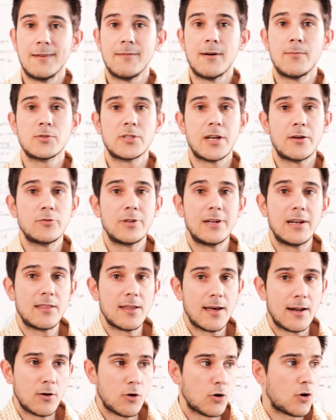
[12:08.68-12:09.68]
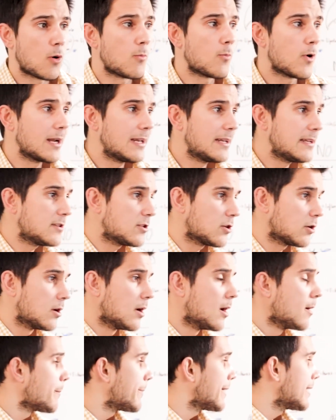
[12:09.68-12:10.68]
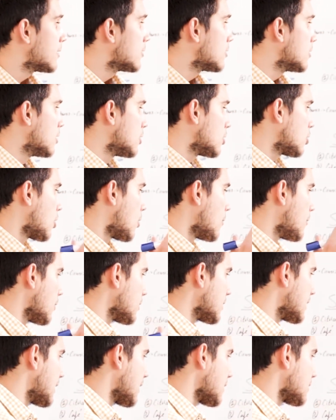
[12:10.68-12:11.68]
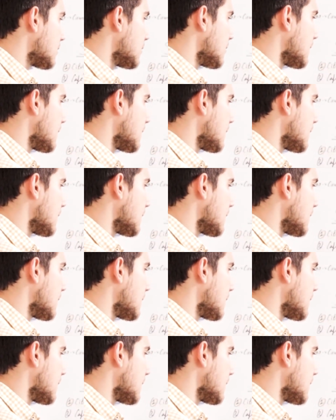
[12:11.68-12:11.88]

We're going to use it as a dressing but in moderation.